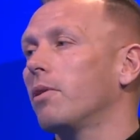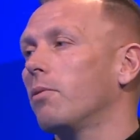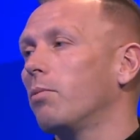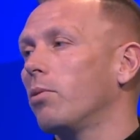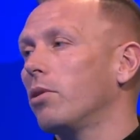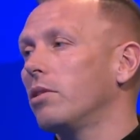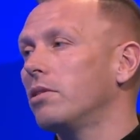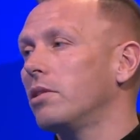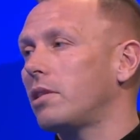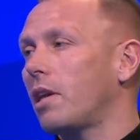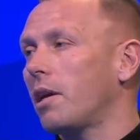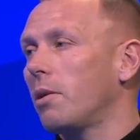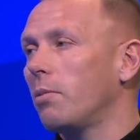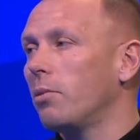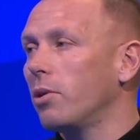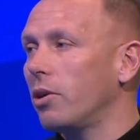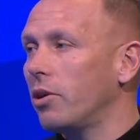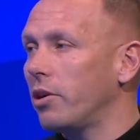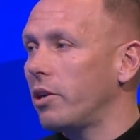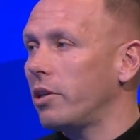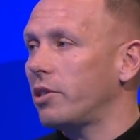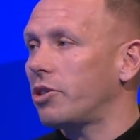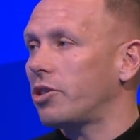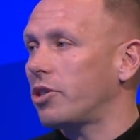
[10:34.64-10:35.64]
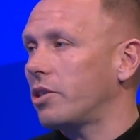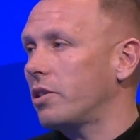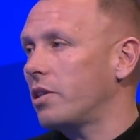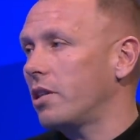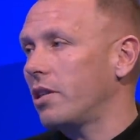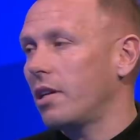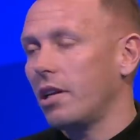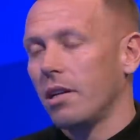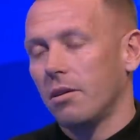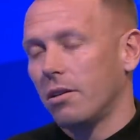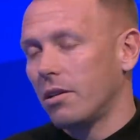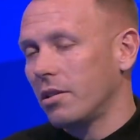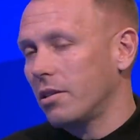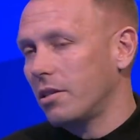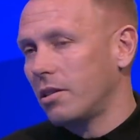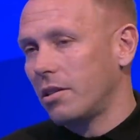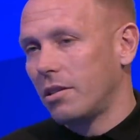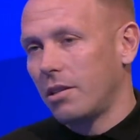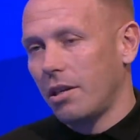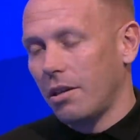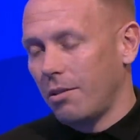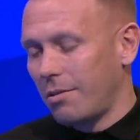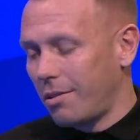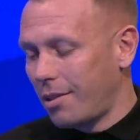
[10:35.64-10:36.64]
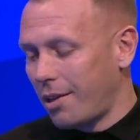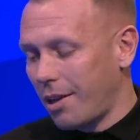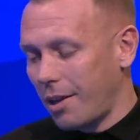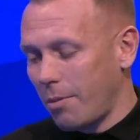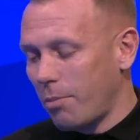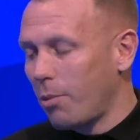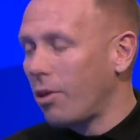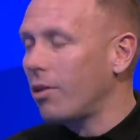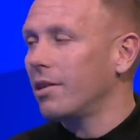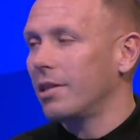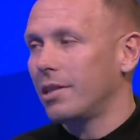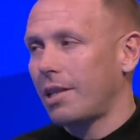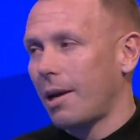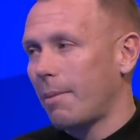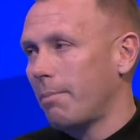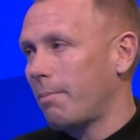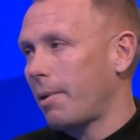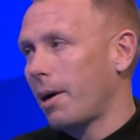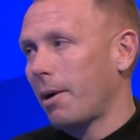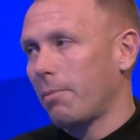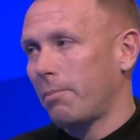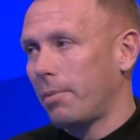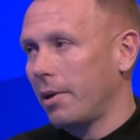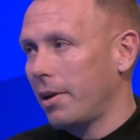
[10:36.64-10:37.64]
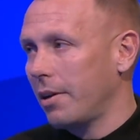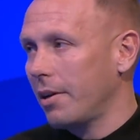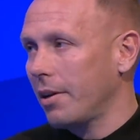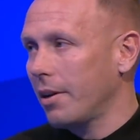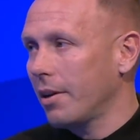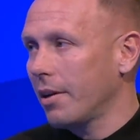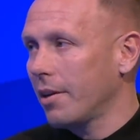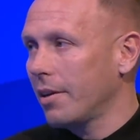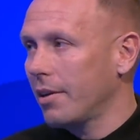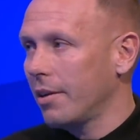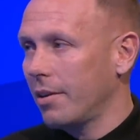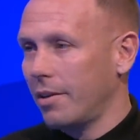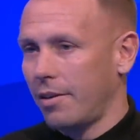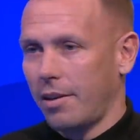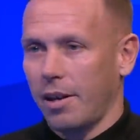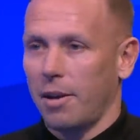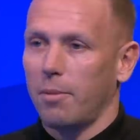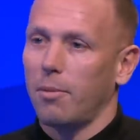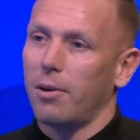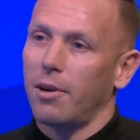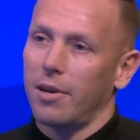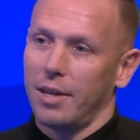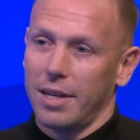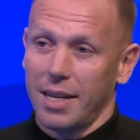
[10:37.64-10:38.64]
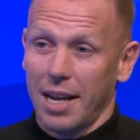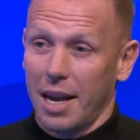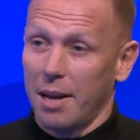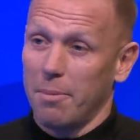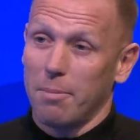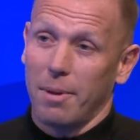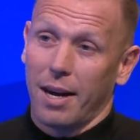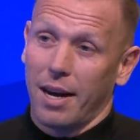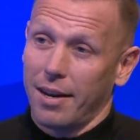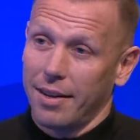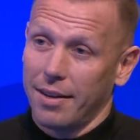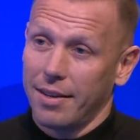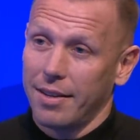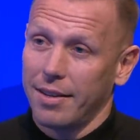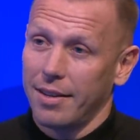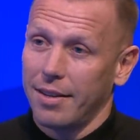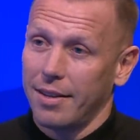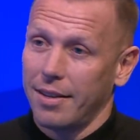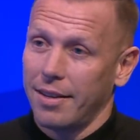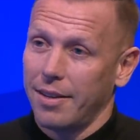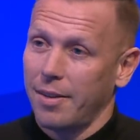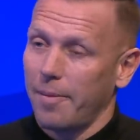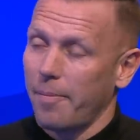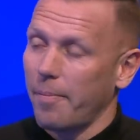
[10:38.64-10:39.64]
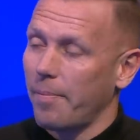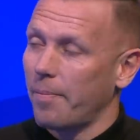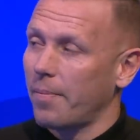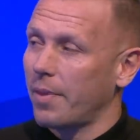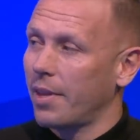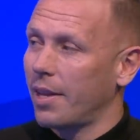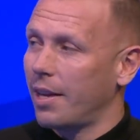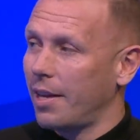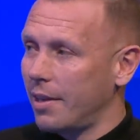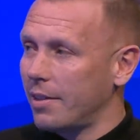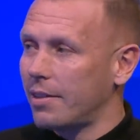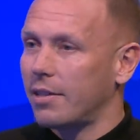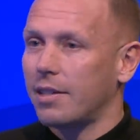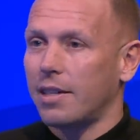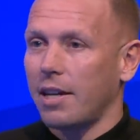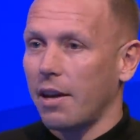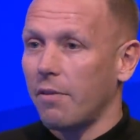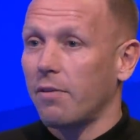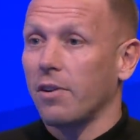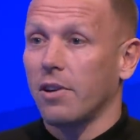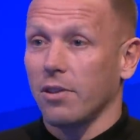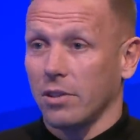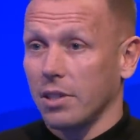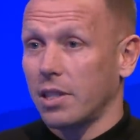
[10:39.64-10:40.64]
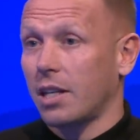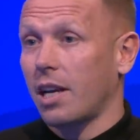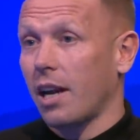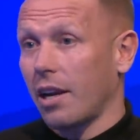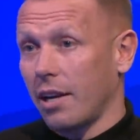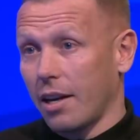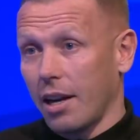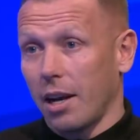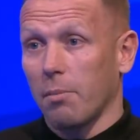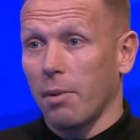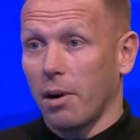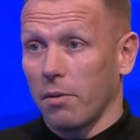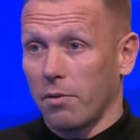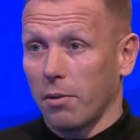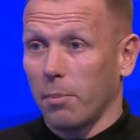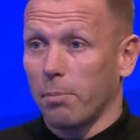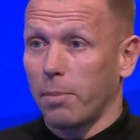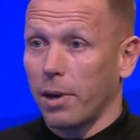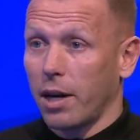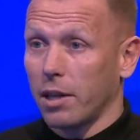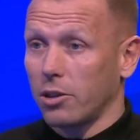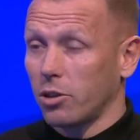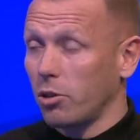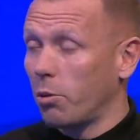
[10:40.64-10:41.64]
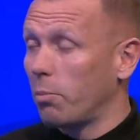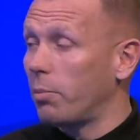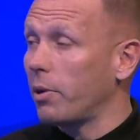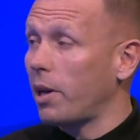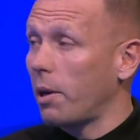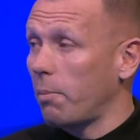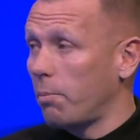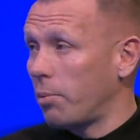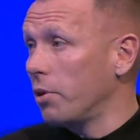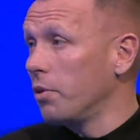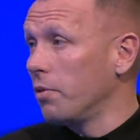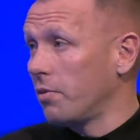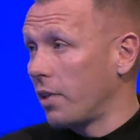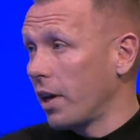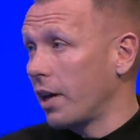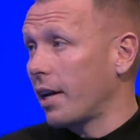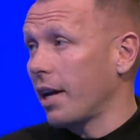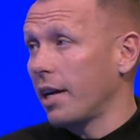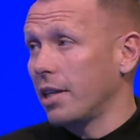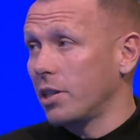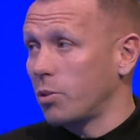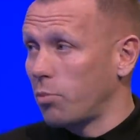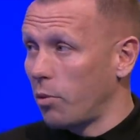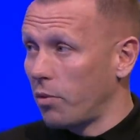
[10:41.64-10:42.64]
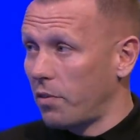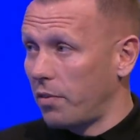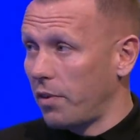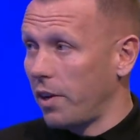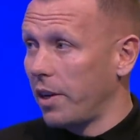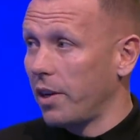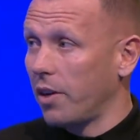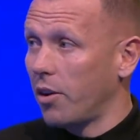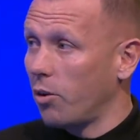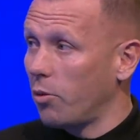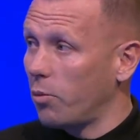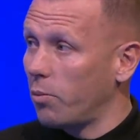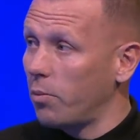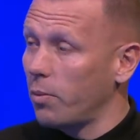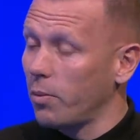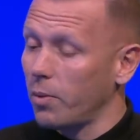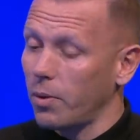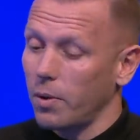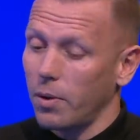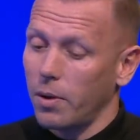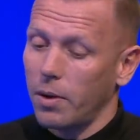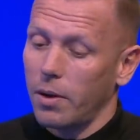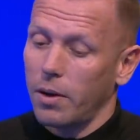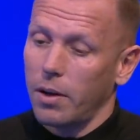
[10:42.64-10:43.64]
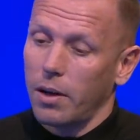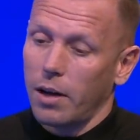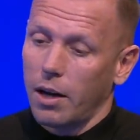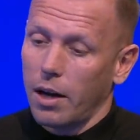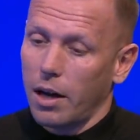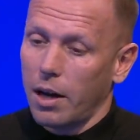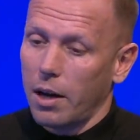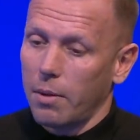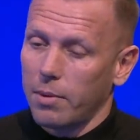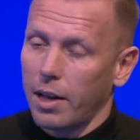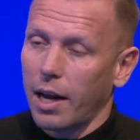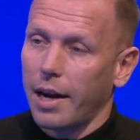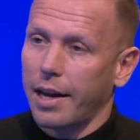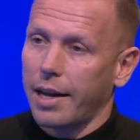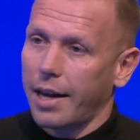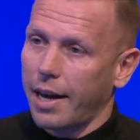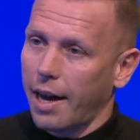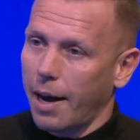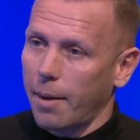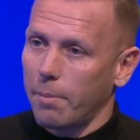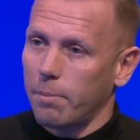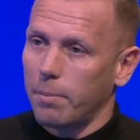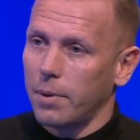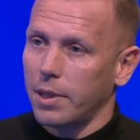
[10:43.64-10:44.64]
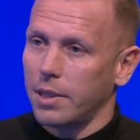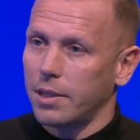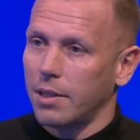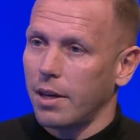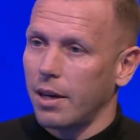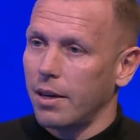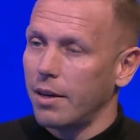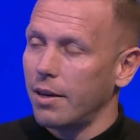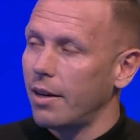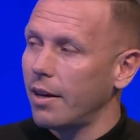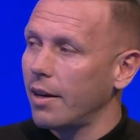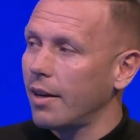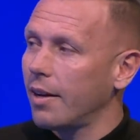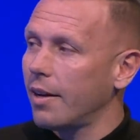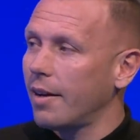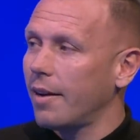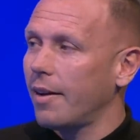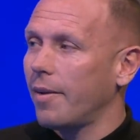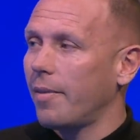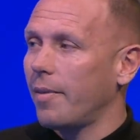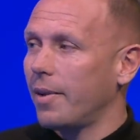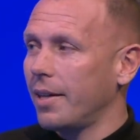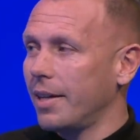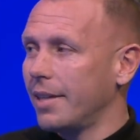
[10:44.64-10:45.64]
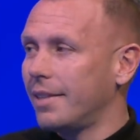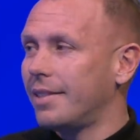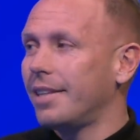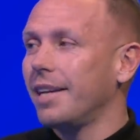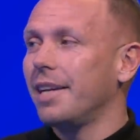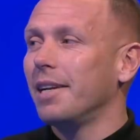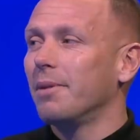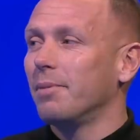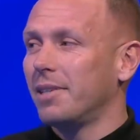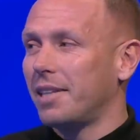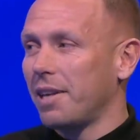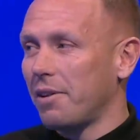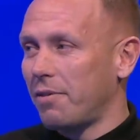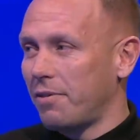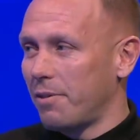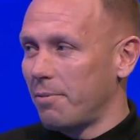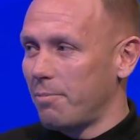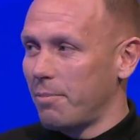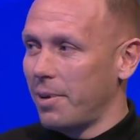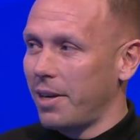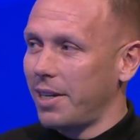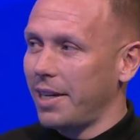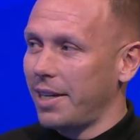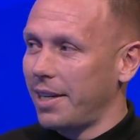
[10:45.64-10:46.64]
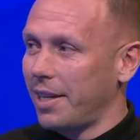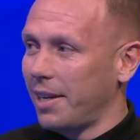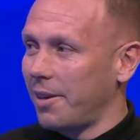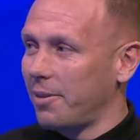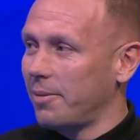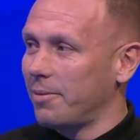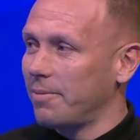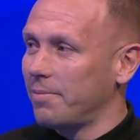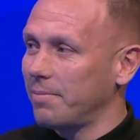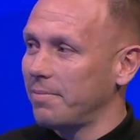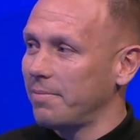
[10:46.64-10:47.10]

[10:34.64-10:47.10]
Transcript: the ones they were interested in, because they, they wanted Mbappe, they wanted Neymar. Mm. Difficult to get Neymar from Barcelona, course, but they yeah. proved the case with Figo uh, that it can be done, you're dealing with different money now.